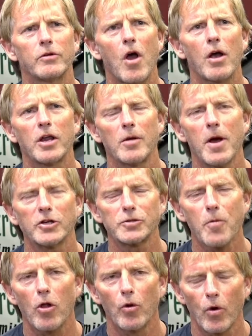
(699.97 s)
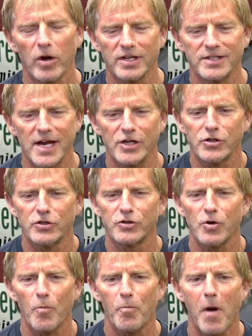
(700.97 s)
talking about smaller organizations,
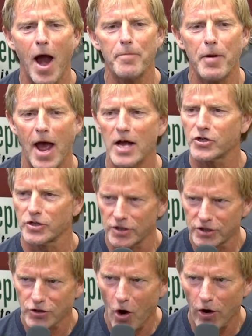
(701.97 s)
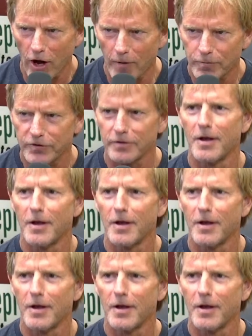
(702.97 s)
my passion is startups.